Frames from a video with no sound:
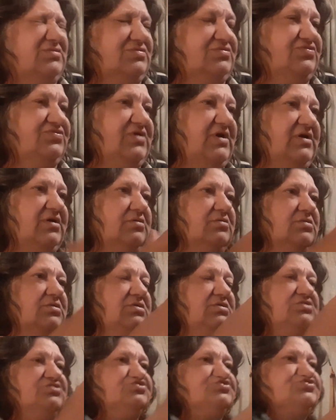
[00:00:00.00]
there
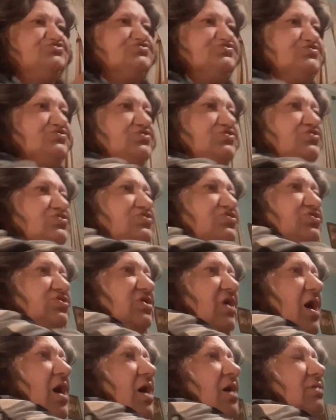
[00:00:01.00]
is
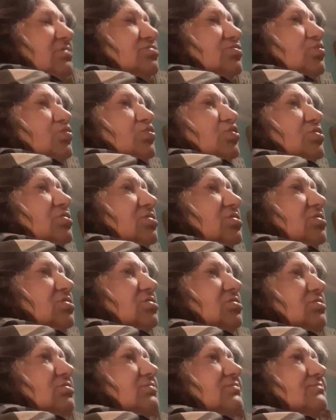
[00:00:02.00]
the word.